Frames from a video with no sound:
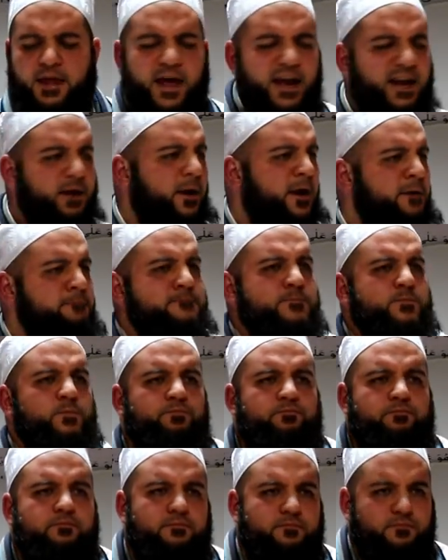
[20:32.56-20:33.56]
Anyway,
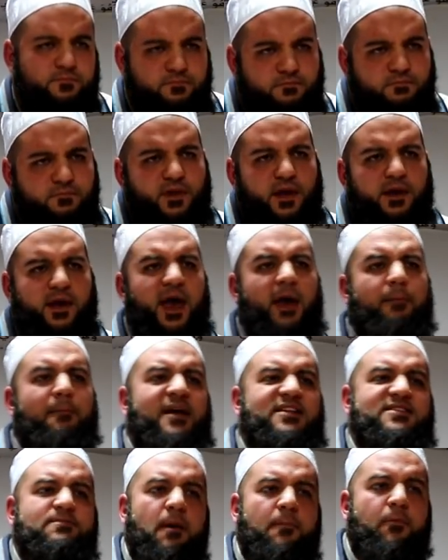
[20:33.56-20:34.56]
getting
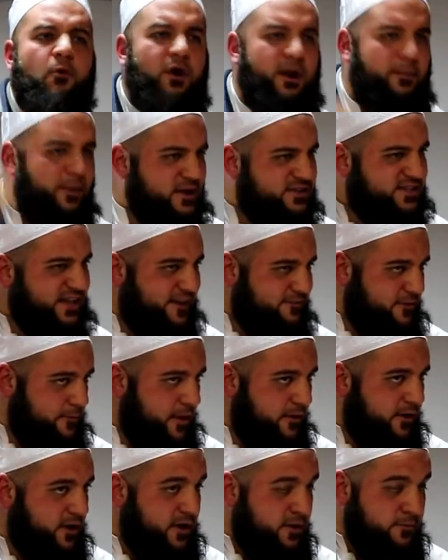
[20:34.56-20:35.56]
back to my point about South
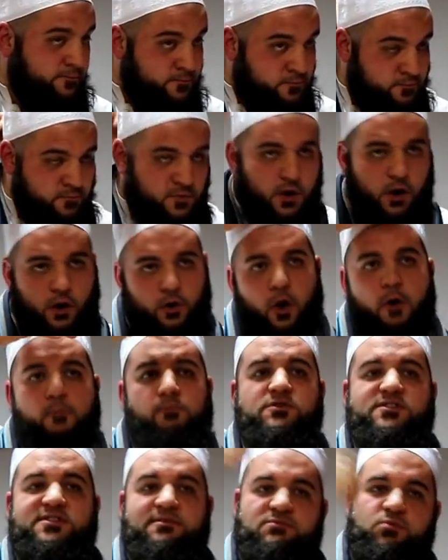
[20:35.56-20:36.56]
America, a lot of
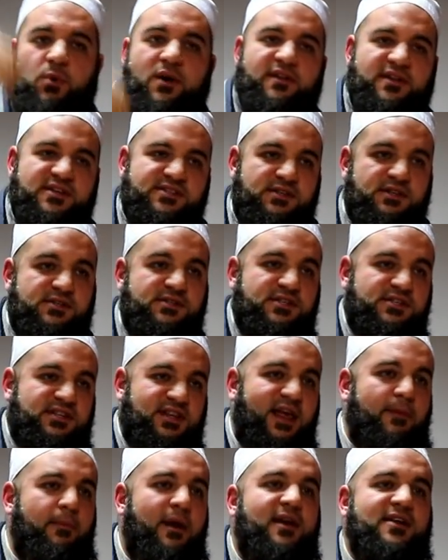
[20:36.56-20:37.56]
Muslims went in the 60s
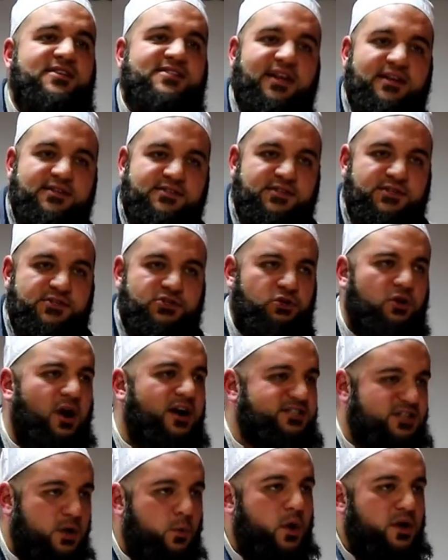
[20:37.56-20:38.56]
and they made a census. Do you
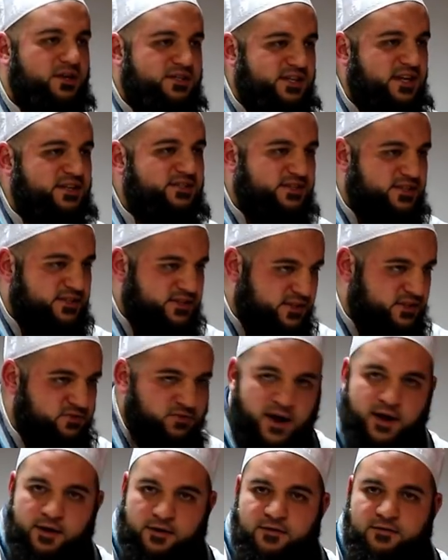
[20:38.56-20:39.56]
guys know what a census is,
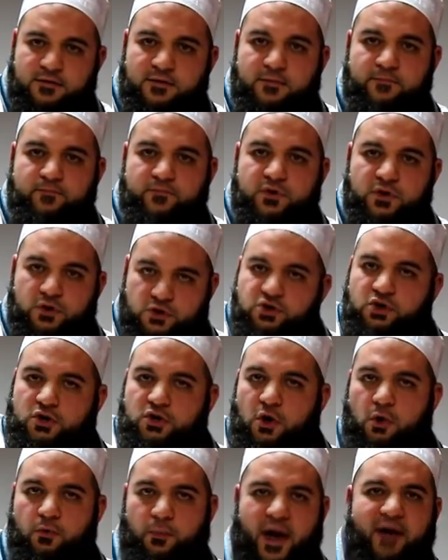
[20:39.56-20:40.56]
right? You should
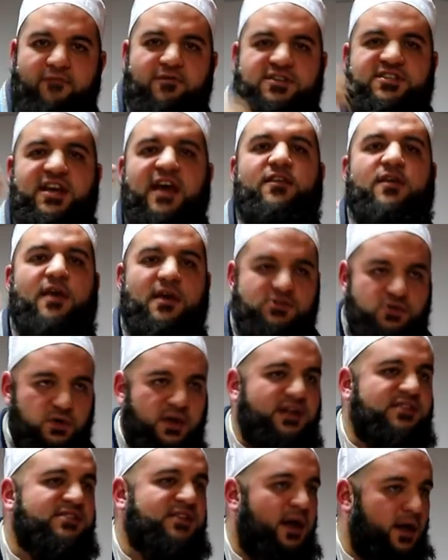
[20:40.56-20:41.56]
know, but every 10 years you
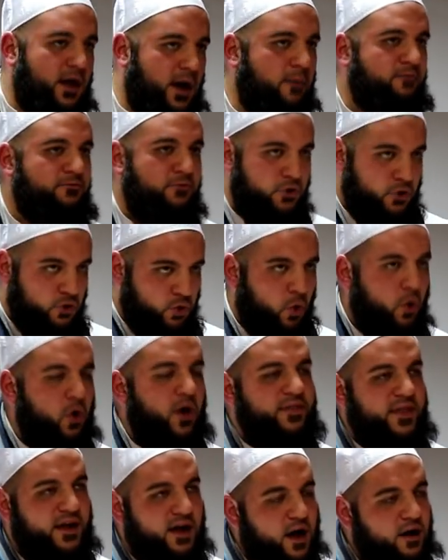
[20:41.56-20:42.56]
get something come through your door
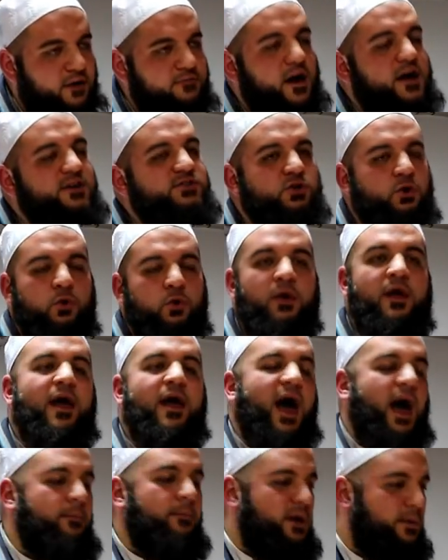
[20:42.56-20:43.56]
and they kind of ask you
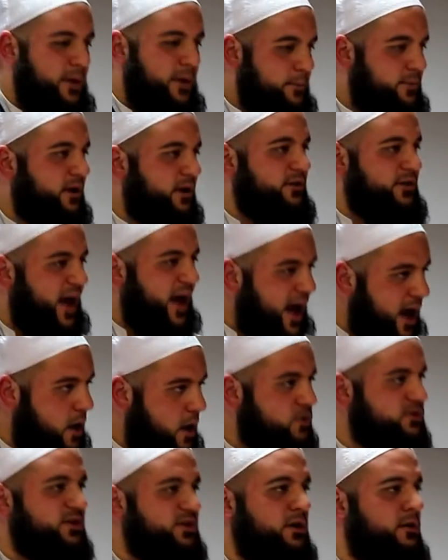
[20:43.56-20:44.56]
how many people are in the
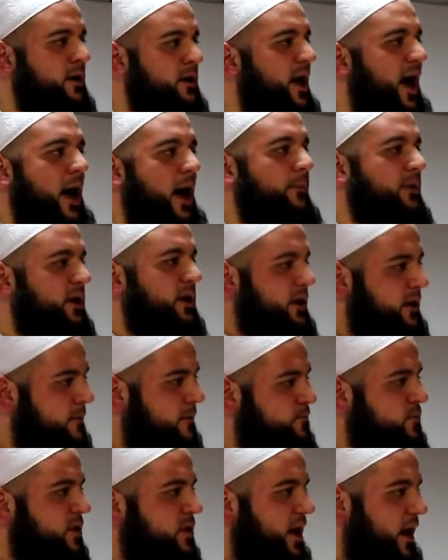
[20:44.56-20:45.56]
house and how
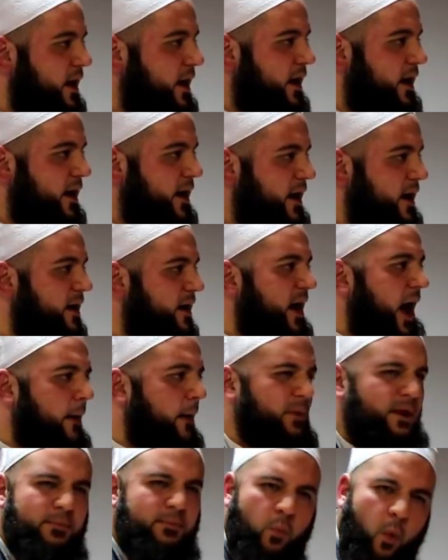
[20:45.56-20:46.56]
many
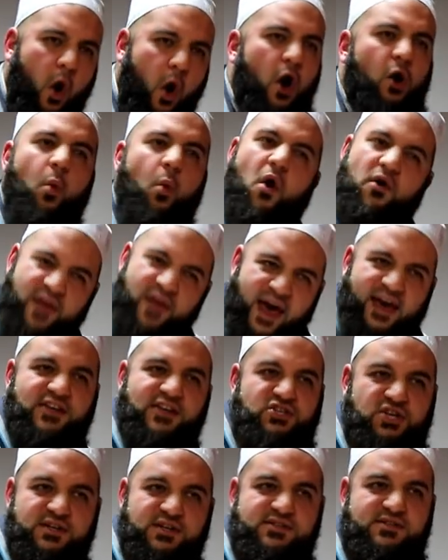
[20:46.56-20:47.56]
work, what are the
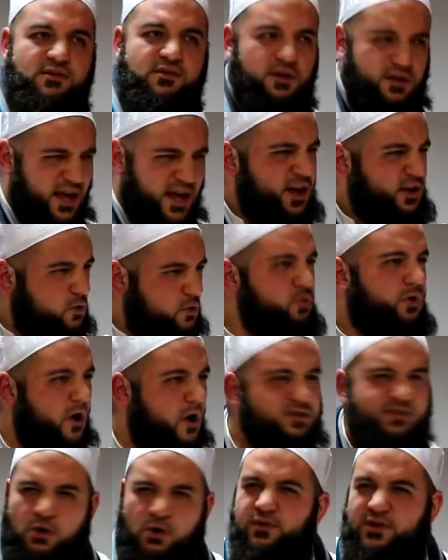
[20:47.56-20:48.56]
ages. Yeah, you
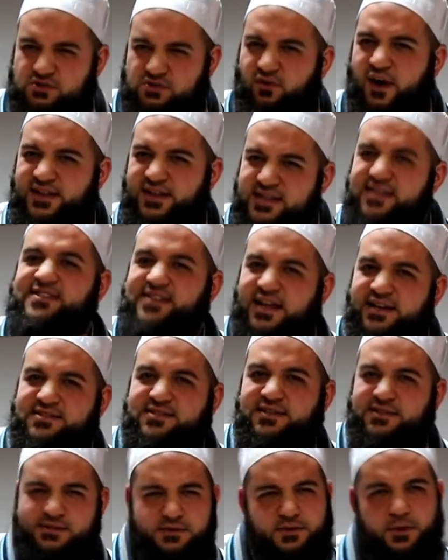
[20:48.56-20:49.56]
guys know this, right? The
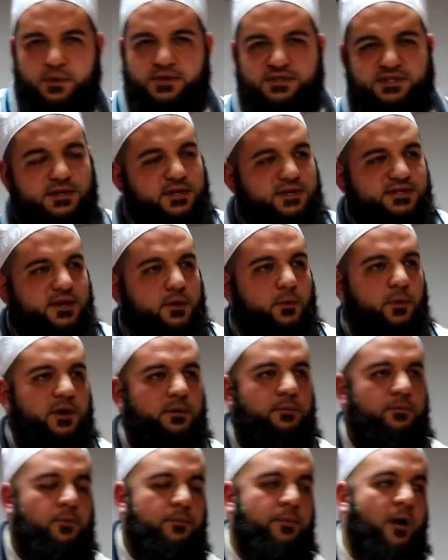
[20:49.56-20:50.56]
census. It's like
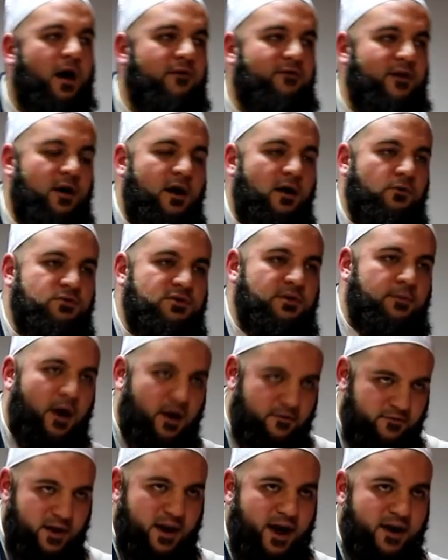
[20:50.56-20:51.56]
we're part of our culture,
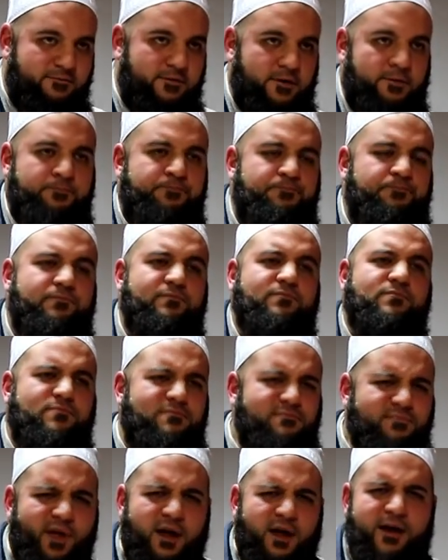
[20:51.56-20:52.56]
part of our life here.
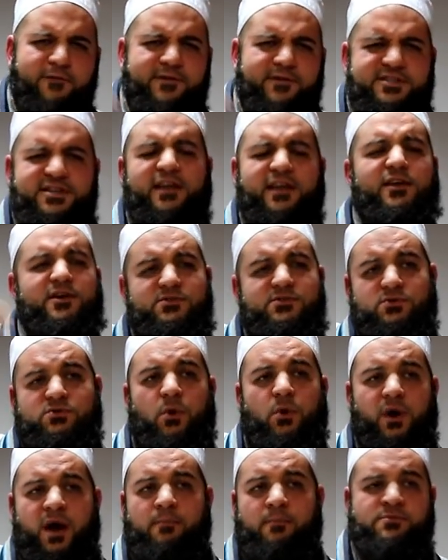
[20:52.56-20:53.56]
Every 10 years or
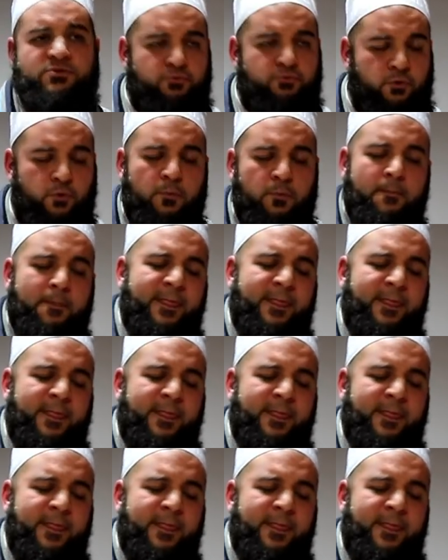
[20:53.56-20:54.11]
so it comes through.